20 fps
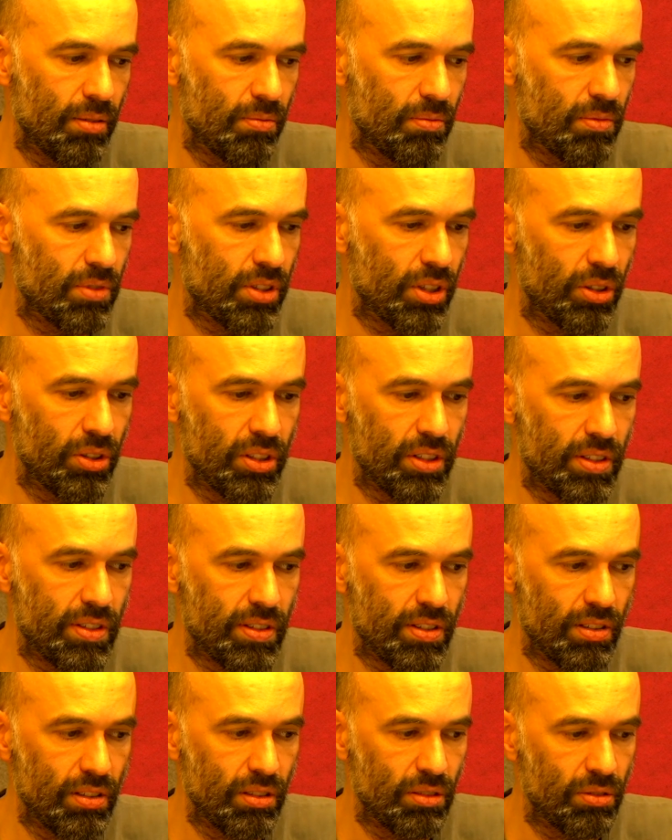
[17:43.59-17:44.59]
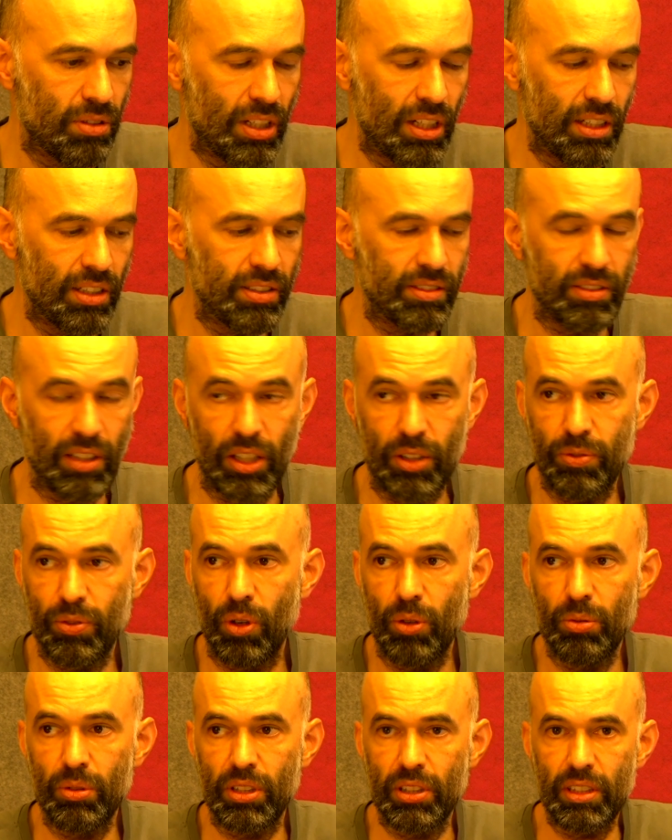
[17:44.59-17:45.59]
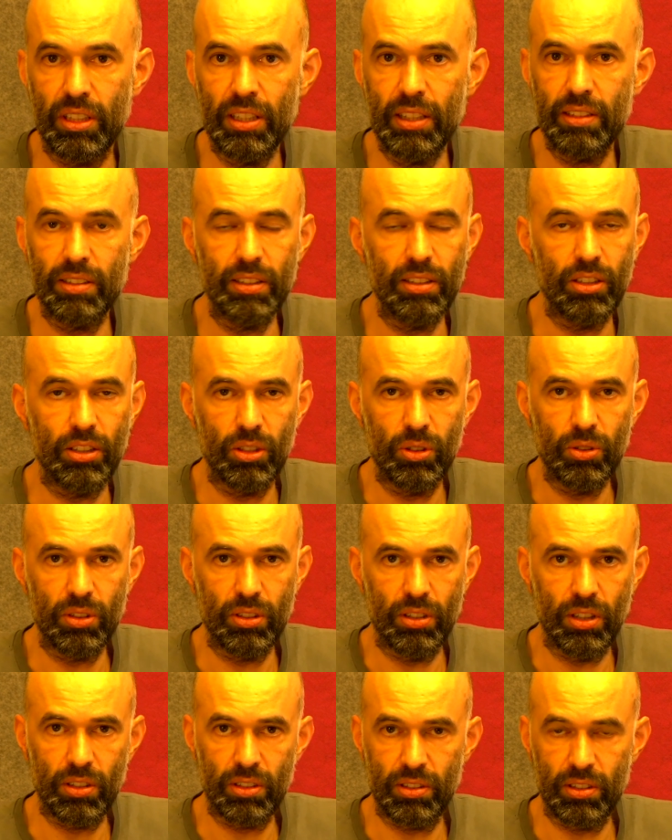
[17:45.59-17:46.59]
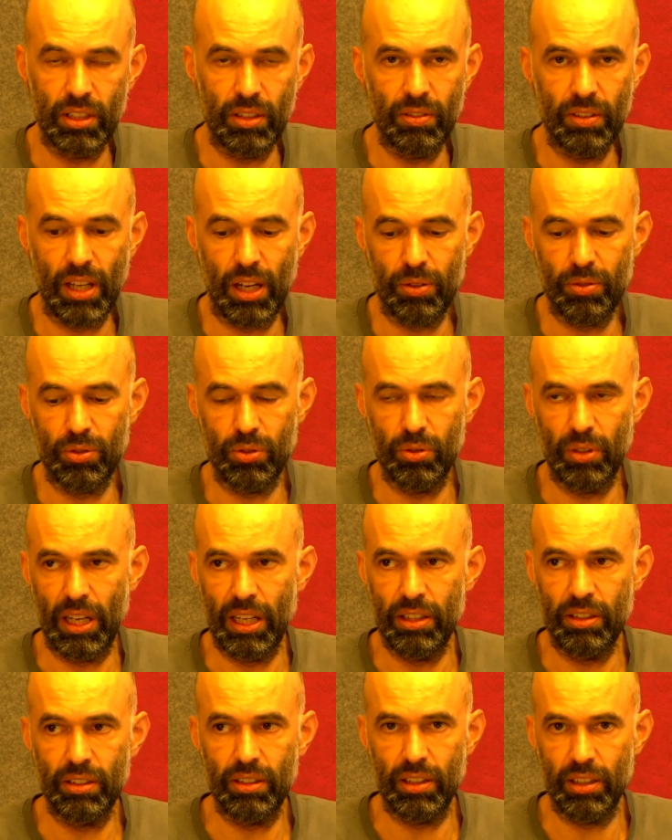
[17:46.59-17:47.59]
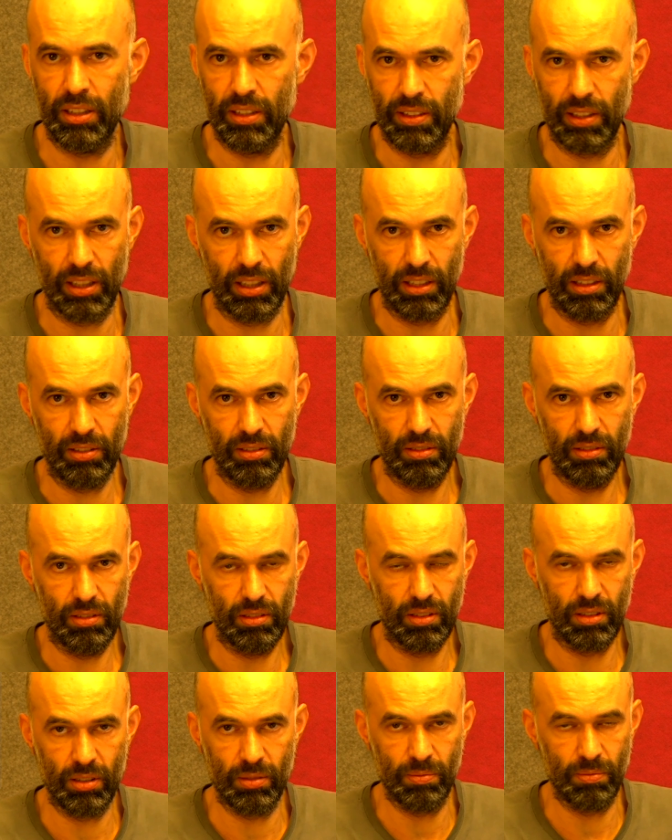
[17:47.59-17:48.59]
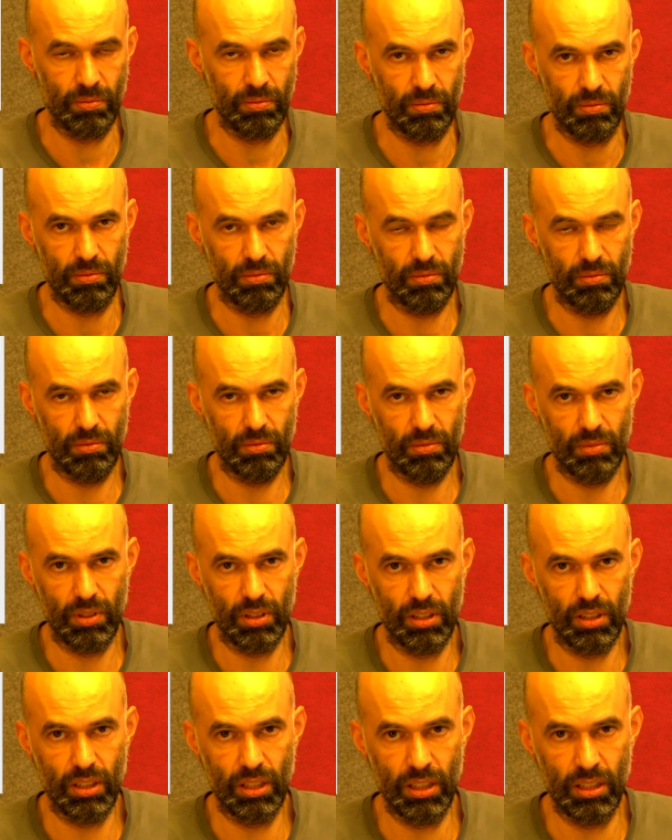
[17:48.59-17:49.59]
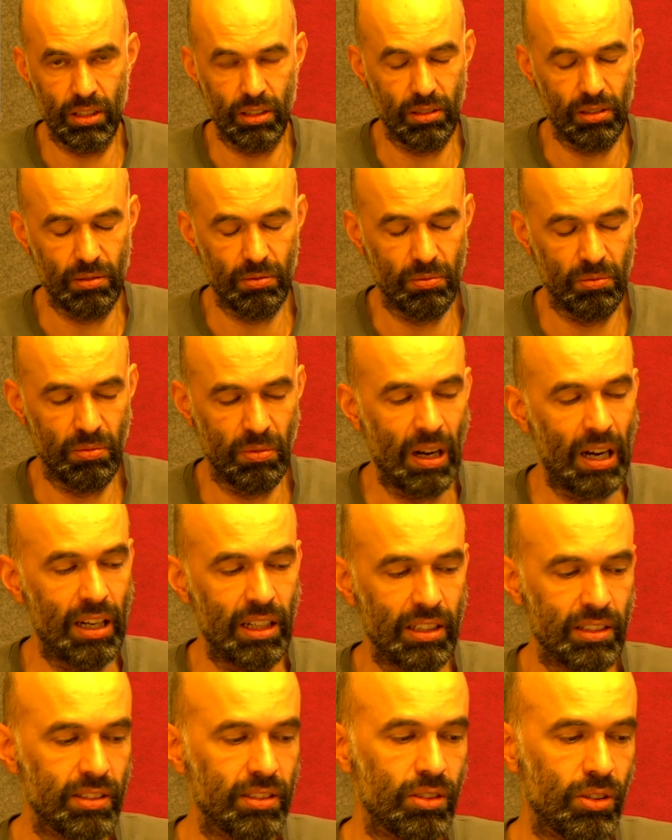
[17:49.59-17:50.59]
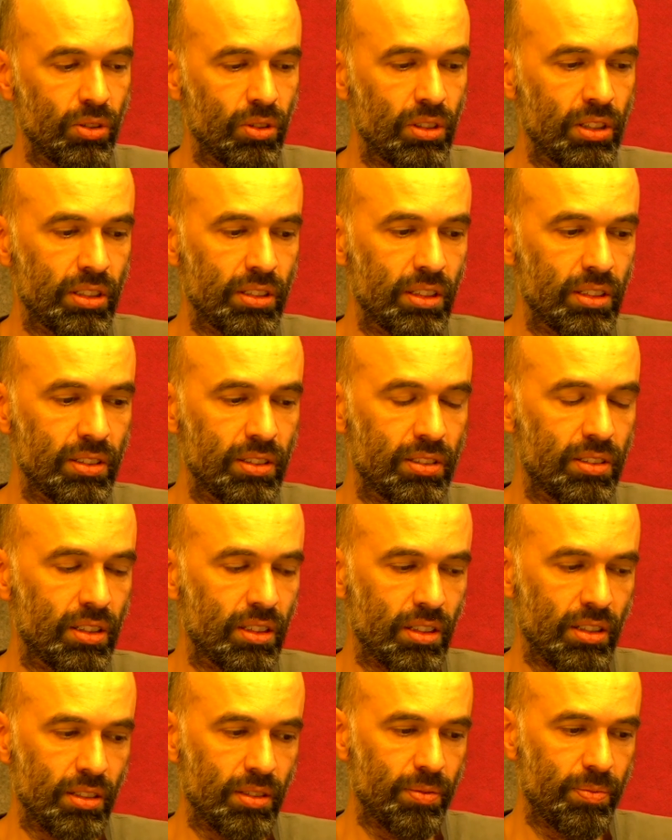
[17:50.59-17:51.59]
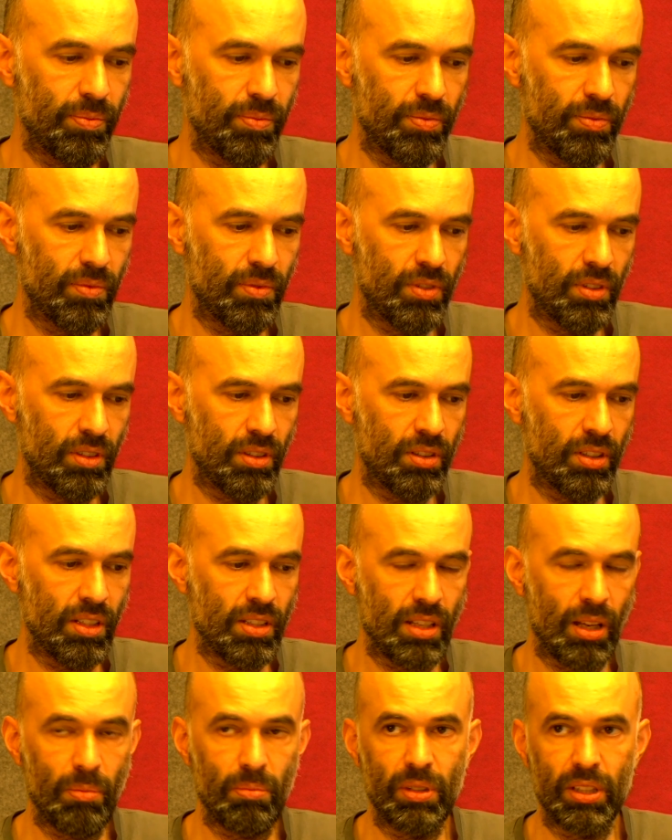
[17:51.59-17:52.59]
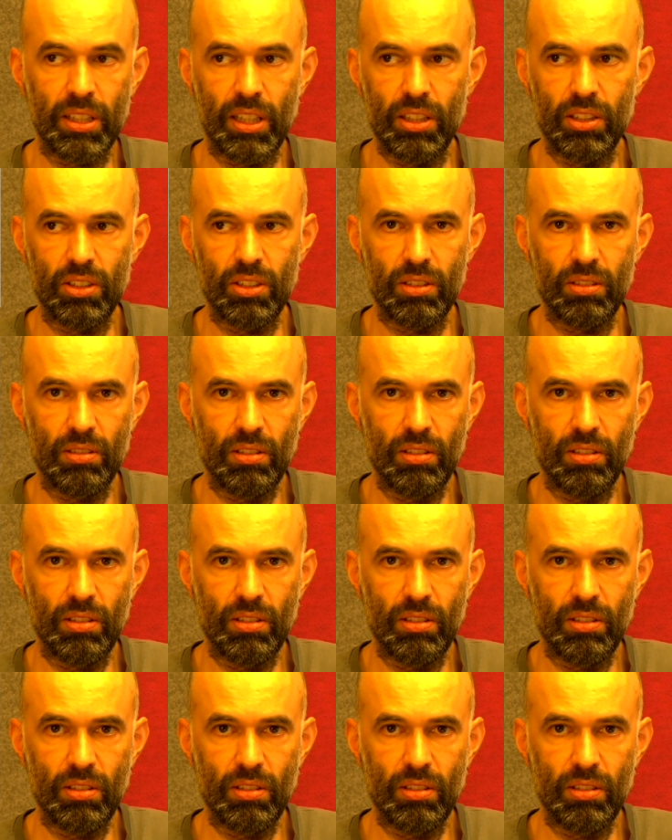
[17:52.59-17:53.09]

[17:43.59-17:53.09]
So it's really straightforward and easy. The user doesn't even have to enter anything while installing this application.